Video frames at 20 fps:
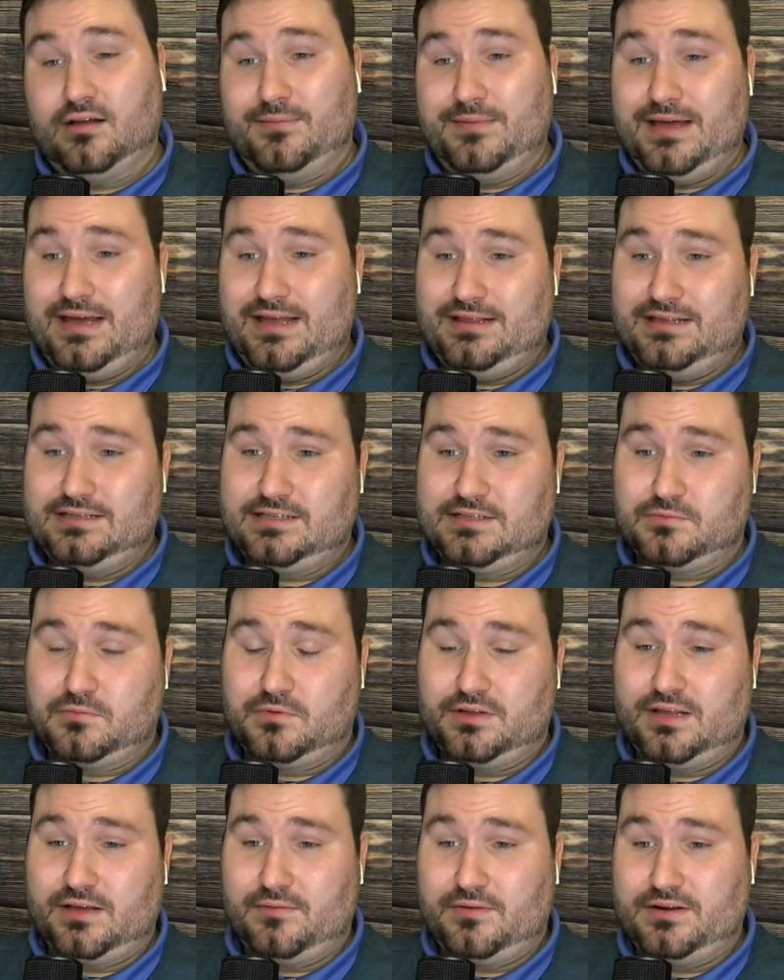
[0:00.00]
man, this is
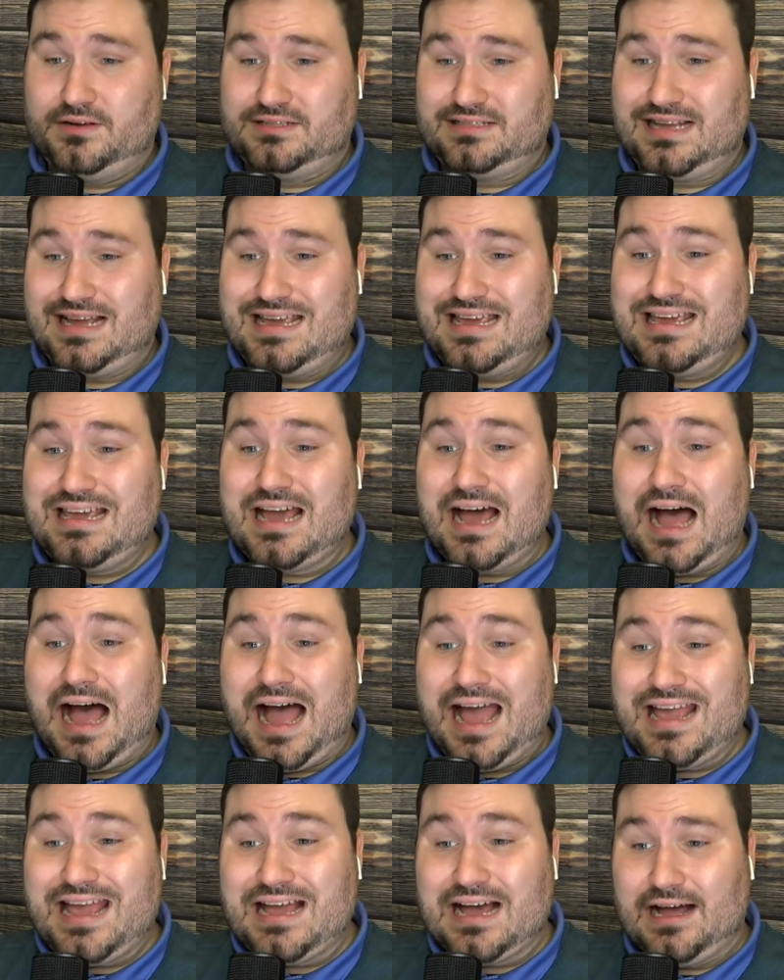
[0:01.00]
one that we
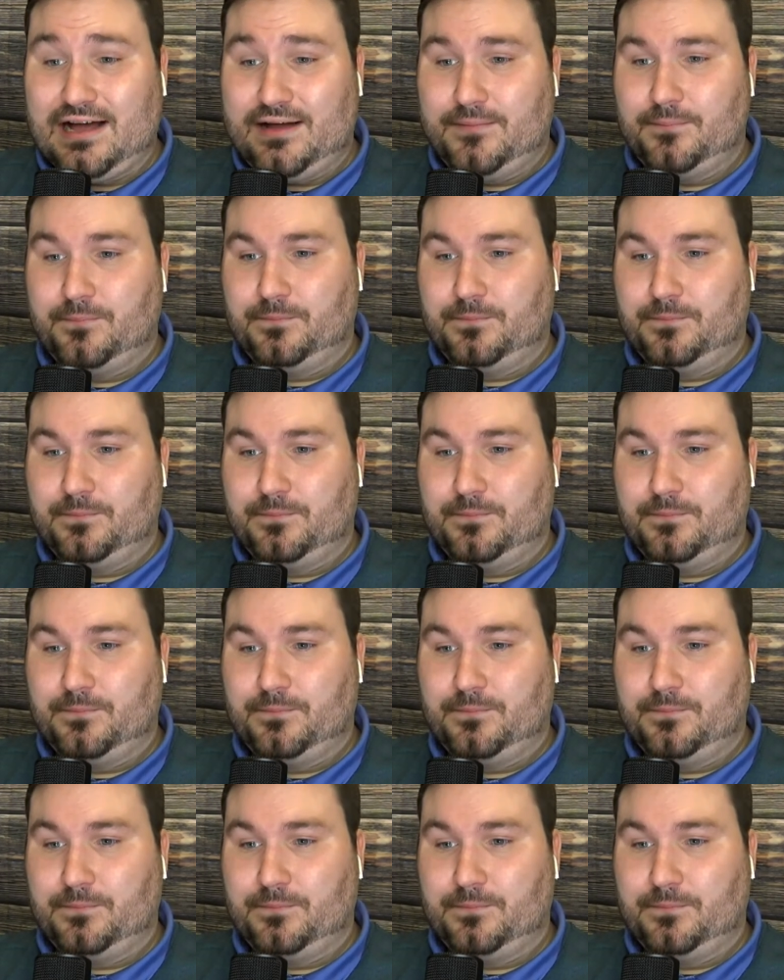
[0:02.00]
Saika Aika.